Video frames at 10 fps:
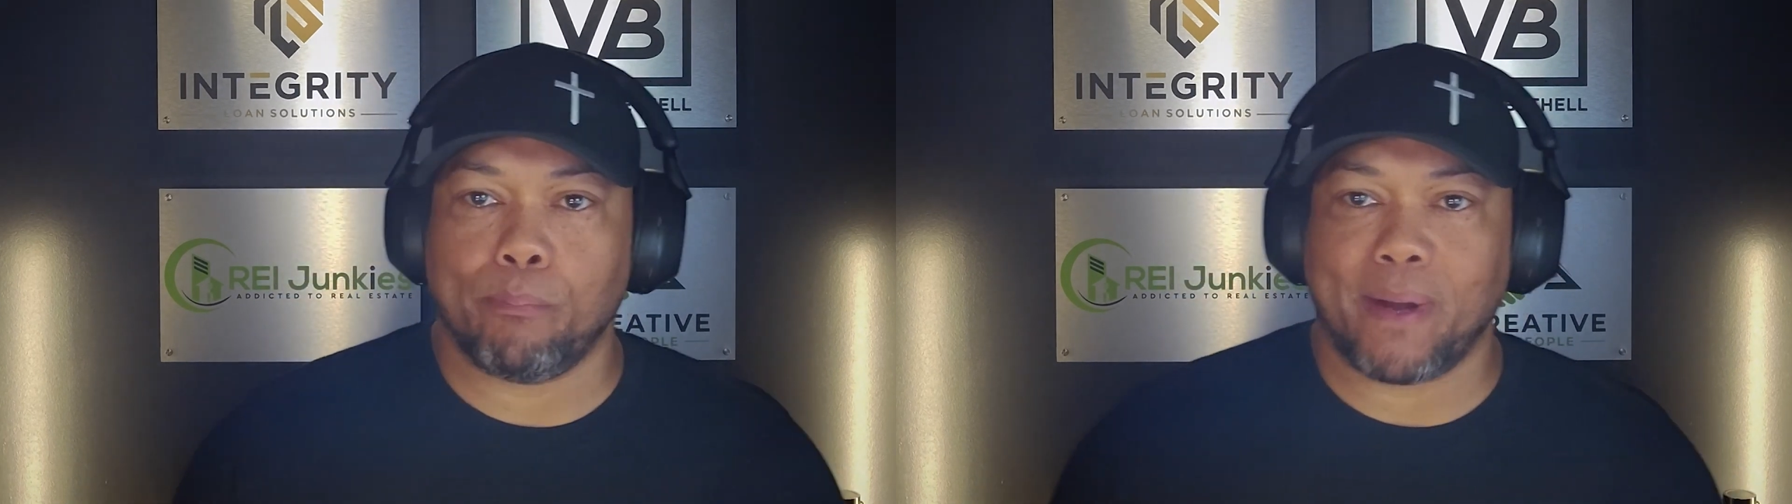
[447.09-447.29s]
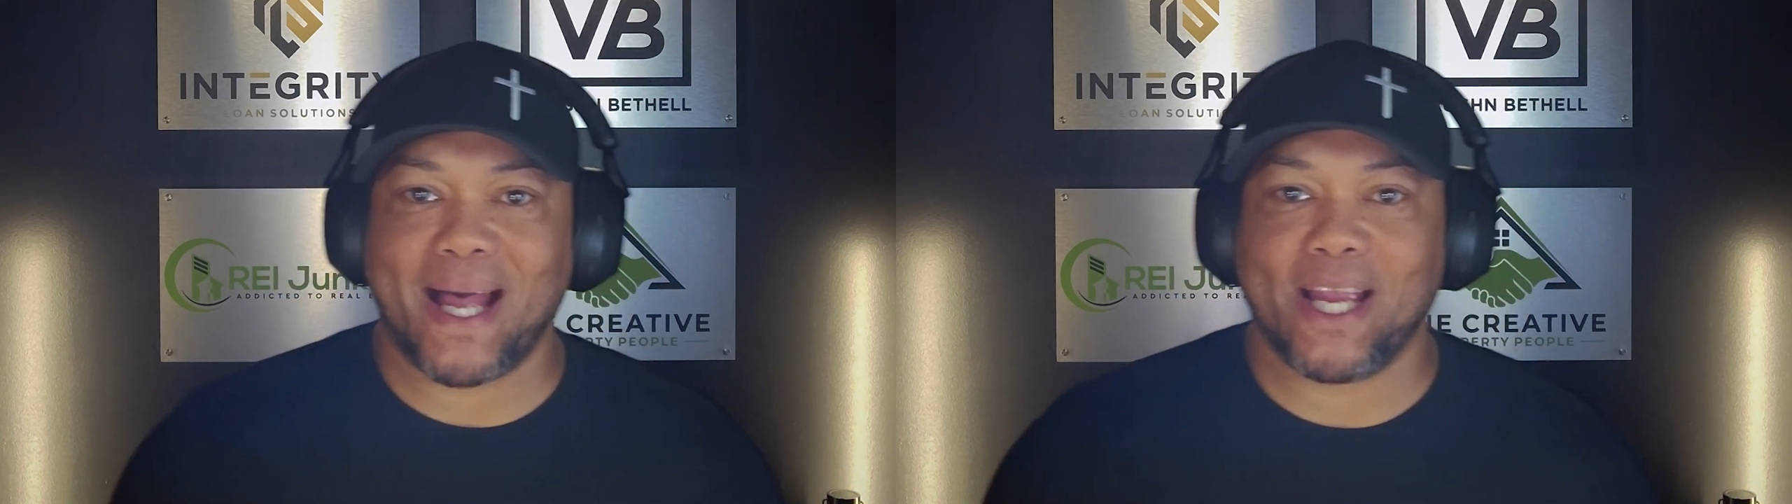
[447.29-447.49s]

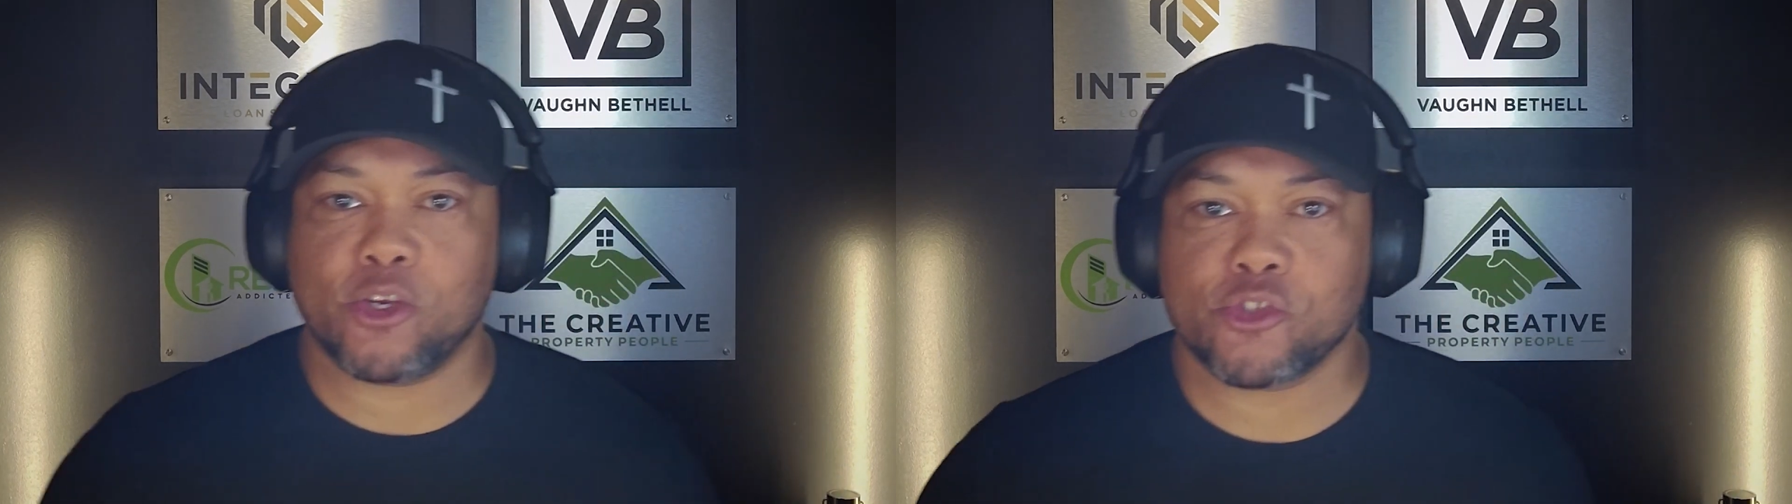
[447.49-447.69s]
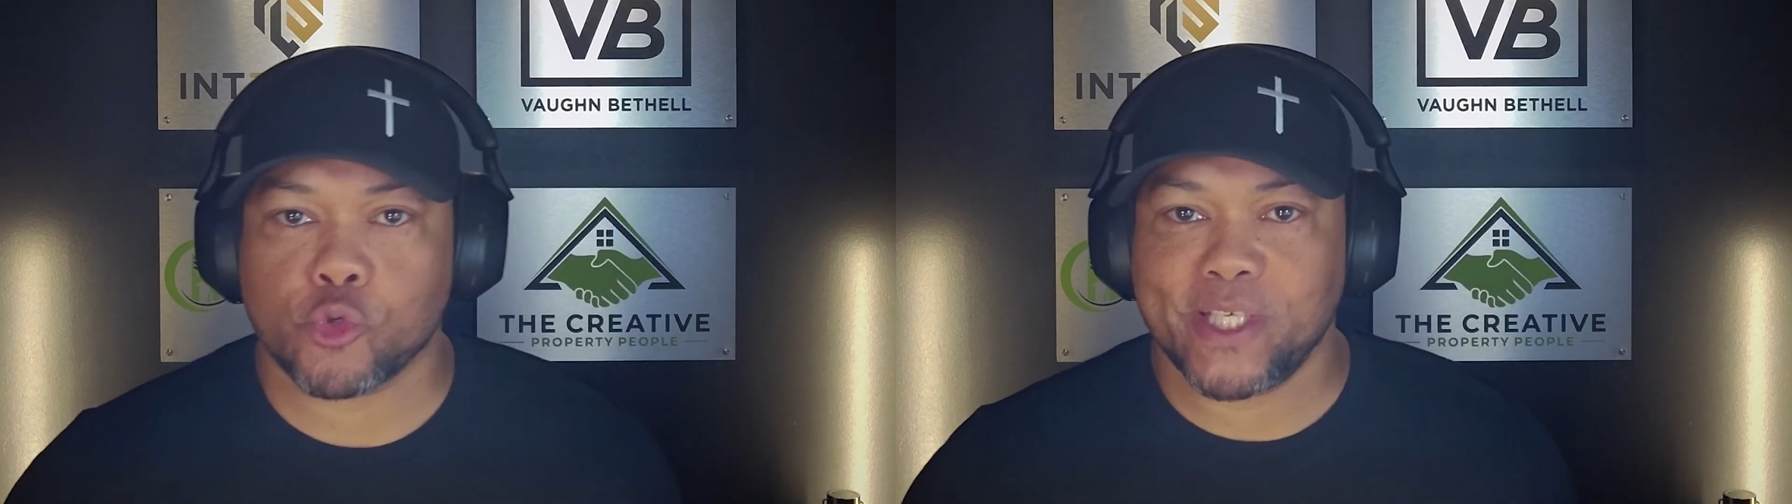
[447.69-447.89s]

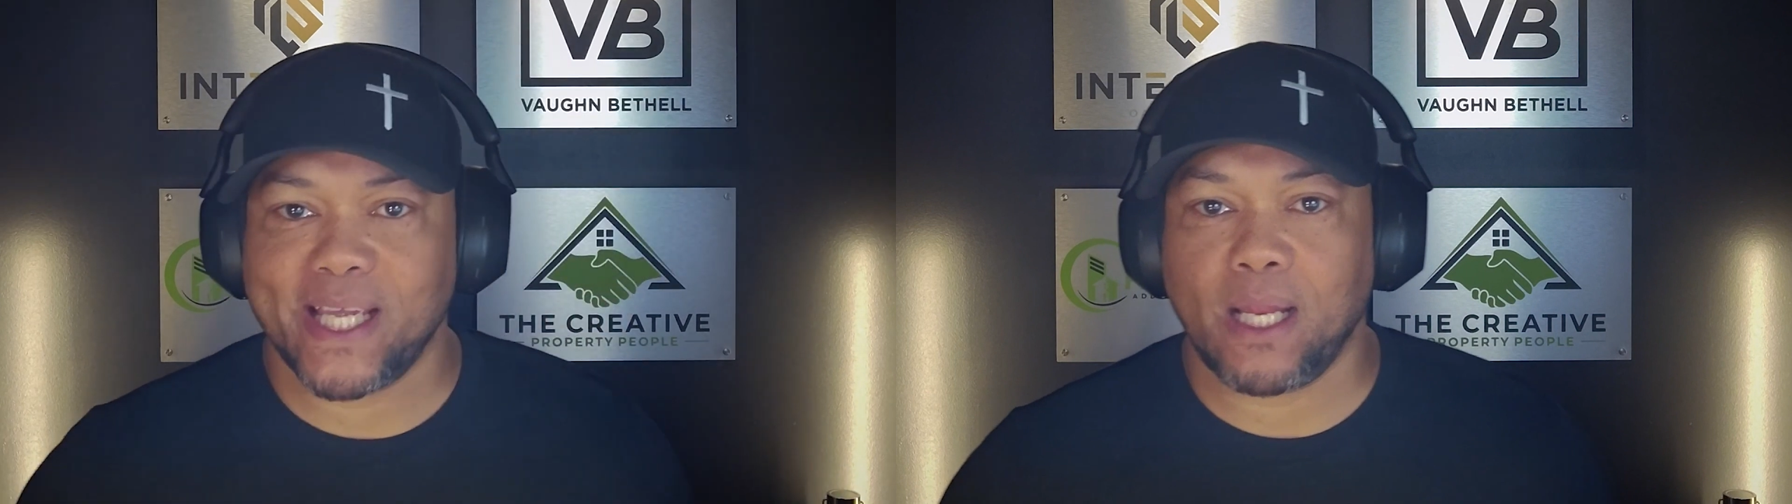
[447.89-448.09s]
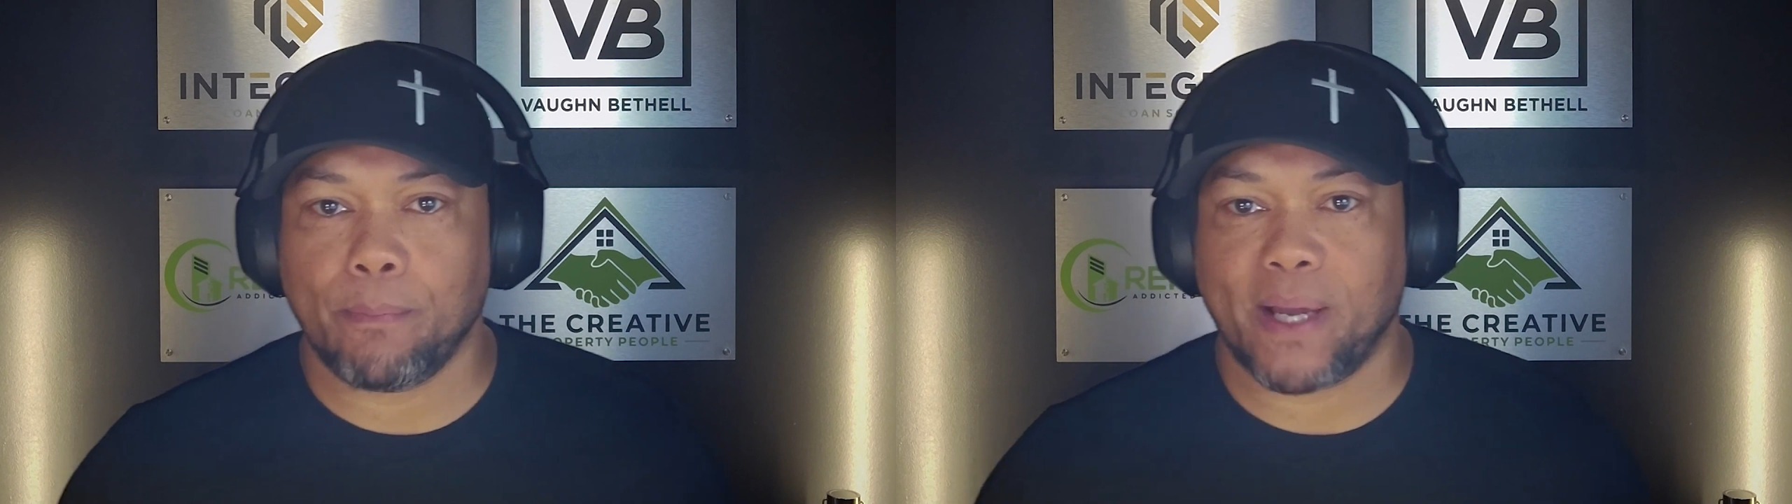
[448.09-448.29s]
buyers or
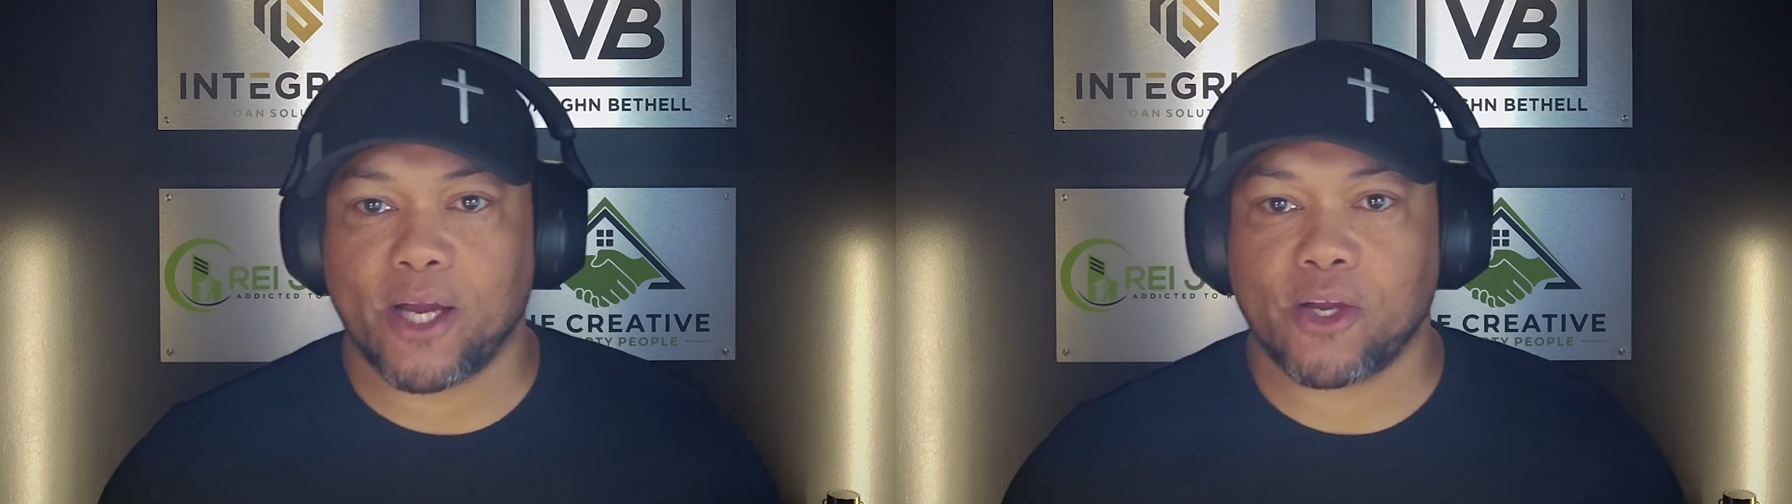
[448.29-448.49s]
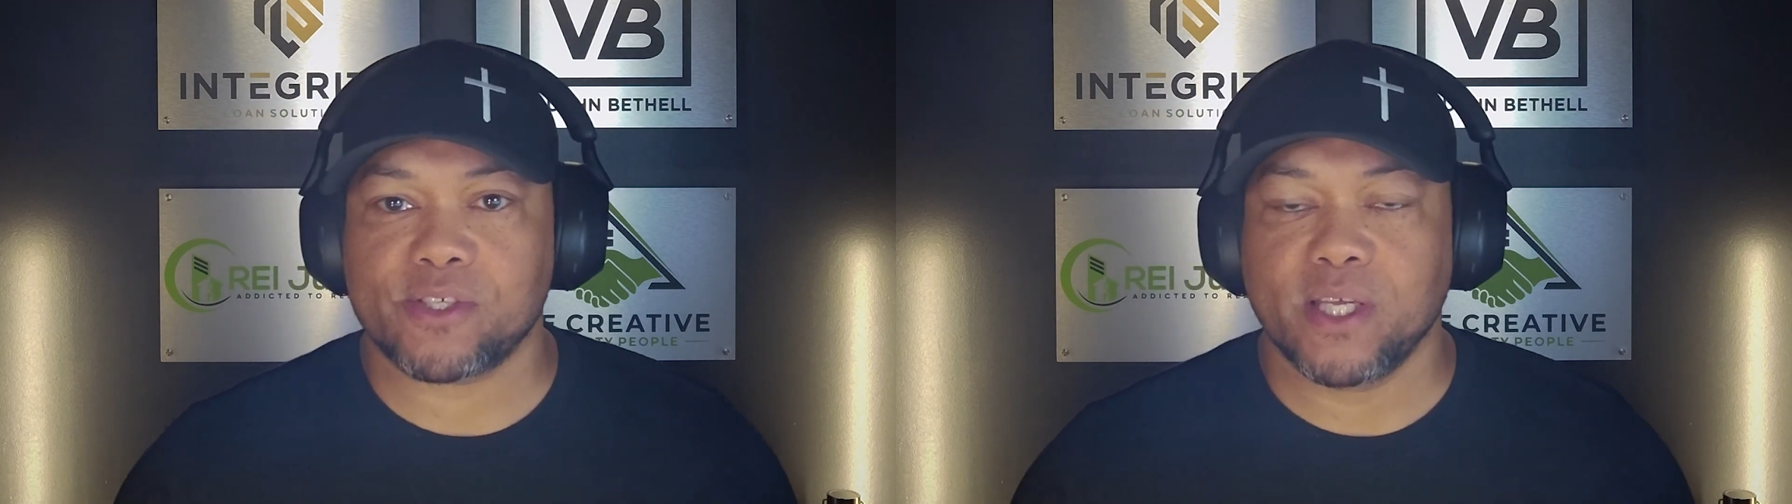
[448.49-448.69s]
tenant
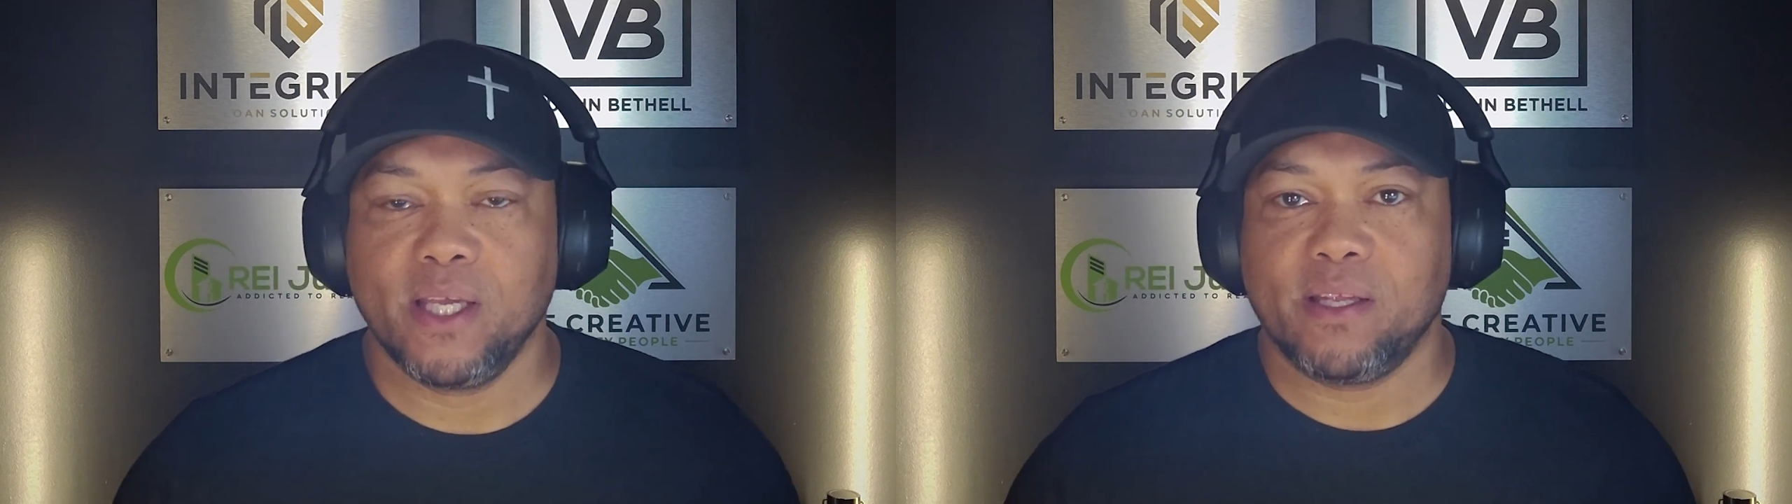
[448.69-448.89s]
buyers